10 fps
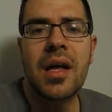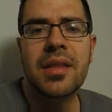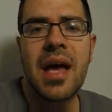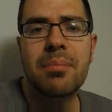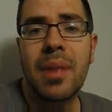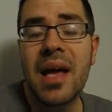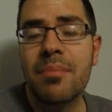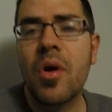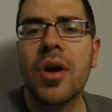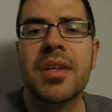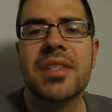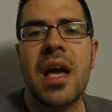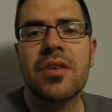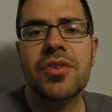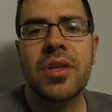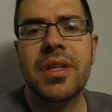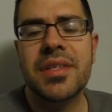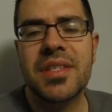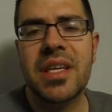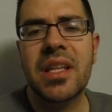That black mark is actually
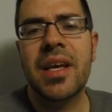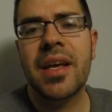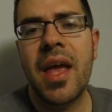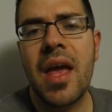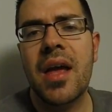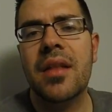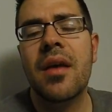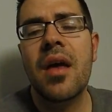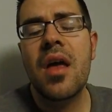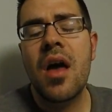the ceiling and